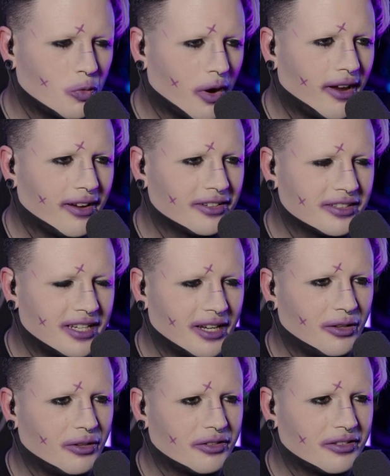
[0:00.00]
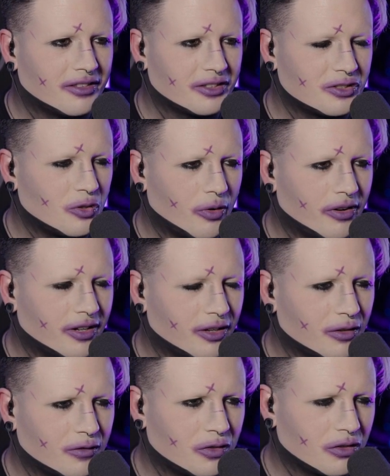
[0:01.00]
way to tell the story
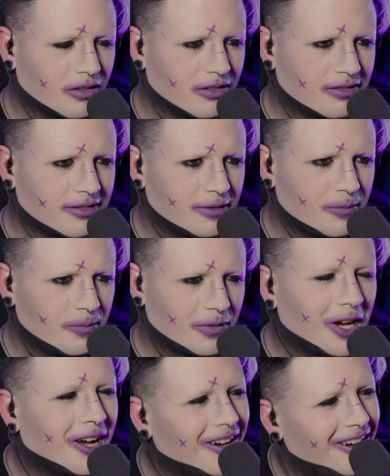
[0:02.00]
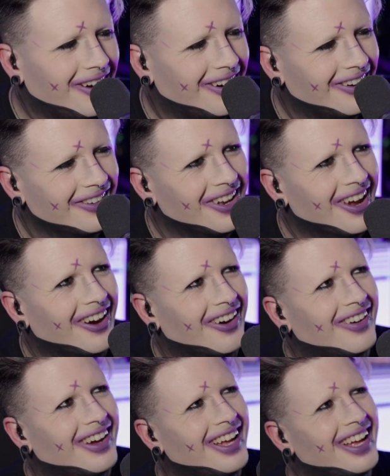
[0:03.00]
of your... Oh, no!